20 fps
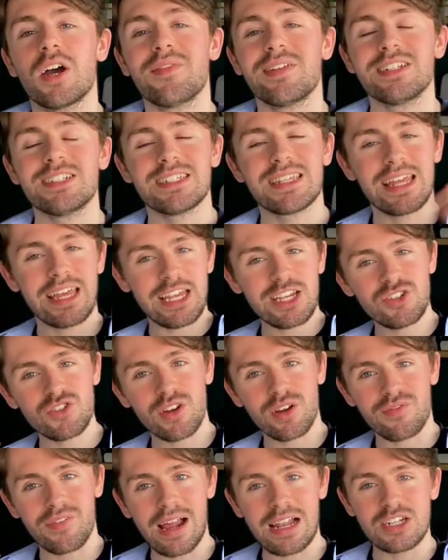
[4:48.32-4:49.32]
into the history
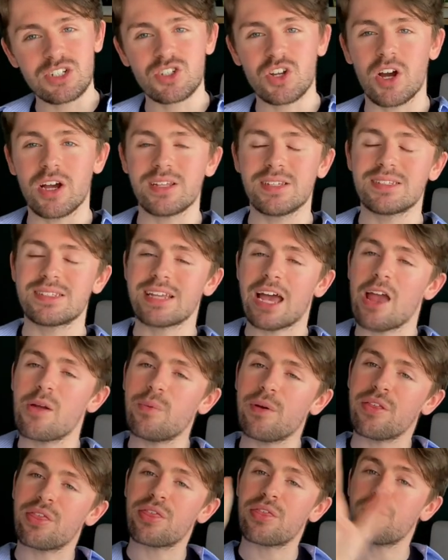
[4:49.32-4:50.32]
of Valentine's Day
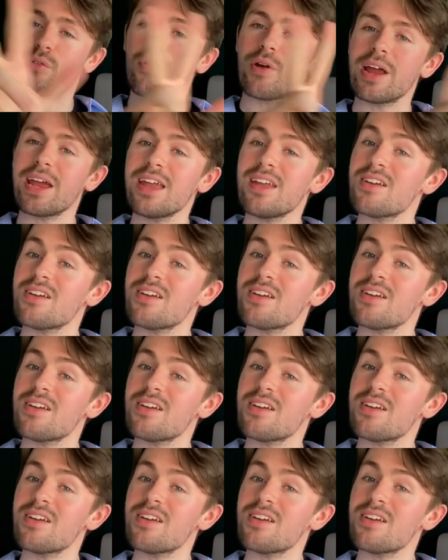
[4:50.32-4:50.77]
with three